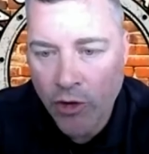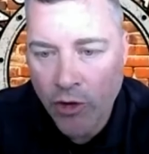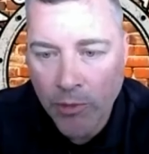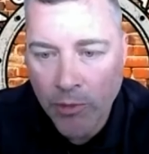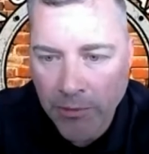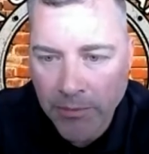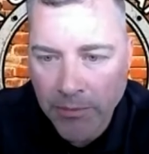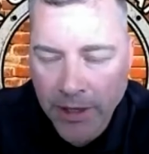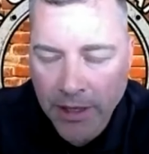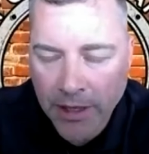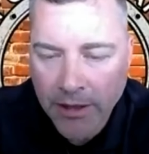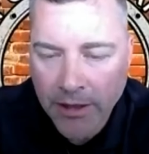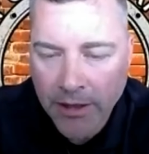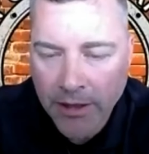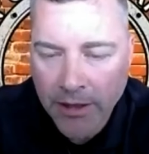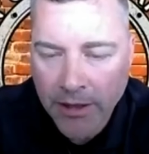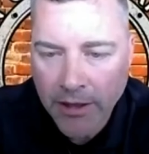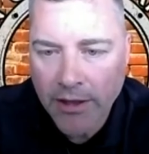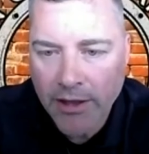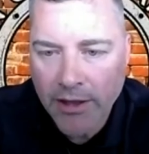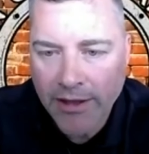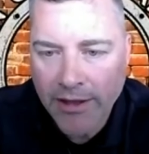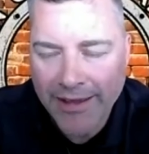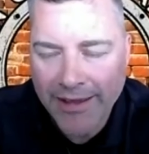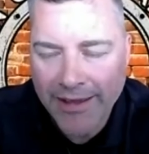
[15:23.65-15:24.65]
hormone
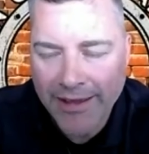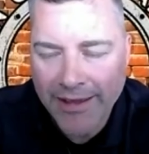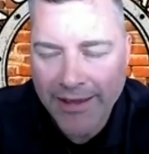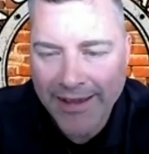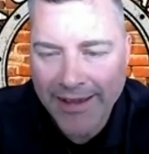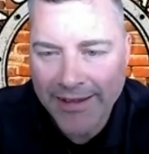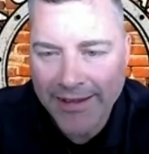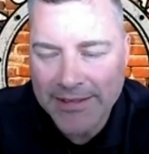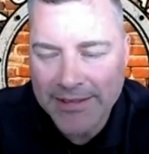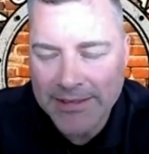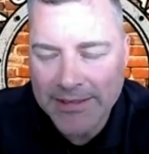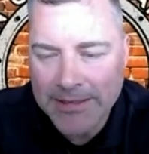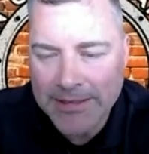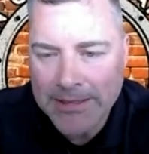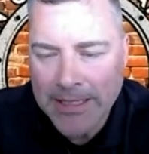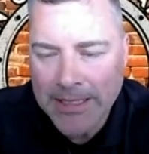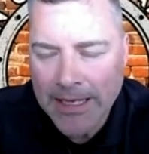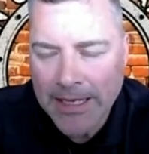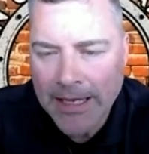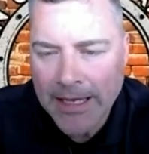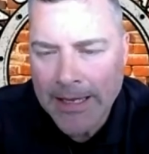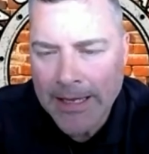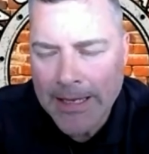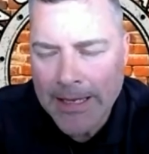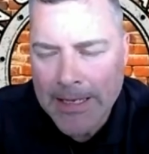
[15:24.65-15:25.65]
therapy.
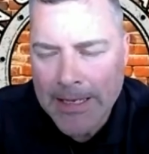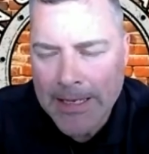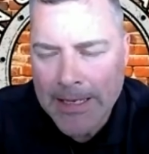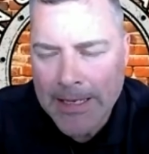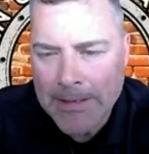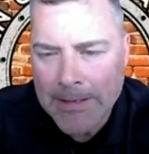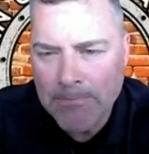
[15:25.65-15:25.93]
And